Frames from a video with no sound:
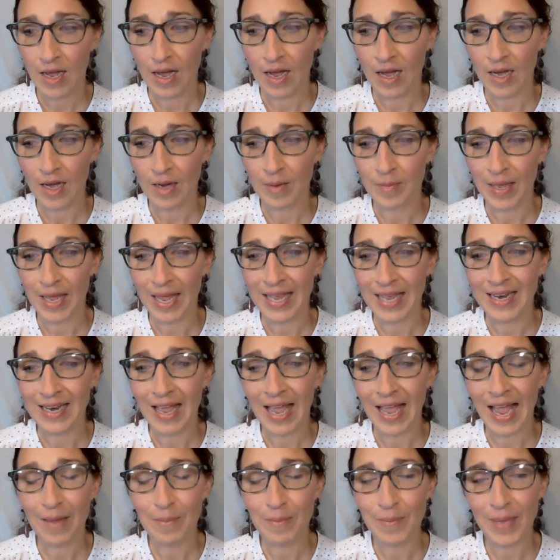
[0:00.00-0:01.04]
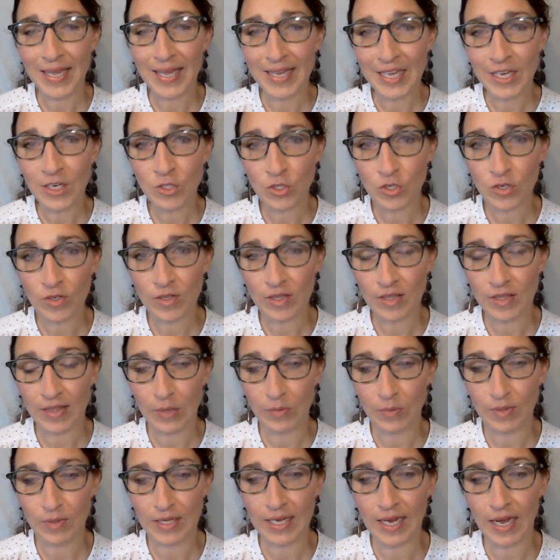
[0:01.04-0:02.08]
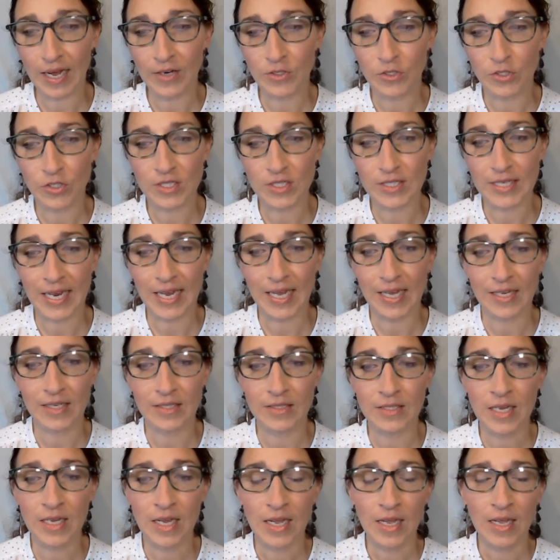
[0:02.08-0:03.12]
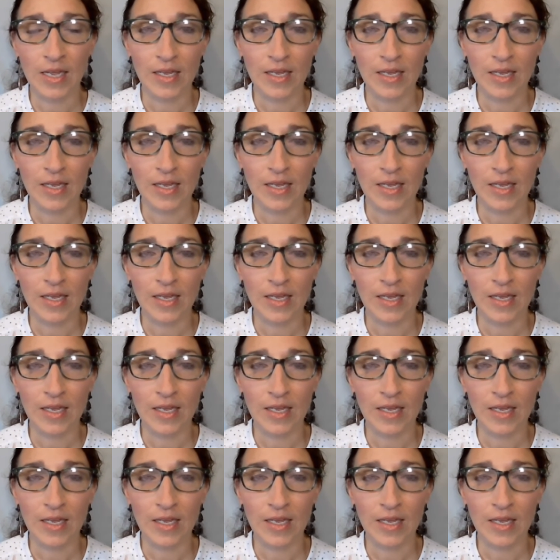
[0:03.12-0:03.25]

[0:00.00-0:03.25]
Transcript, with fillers: um, and making sure that they really understand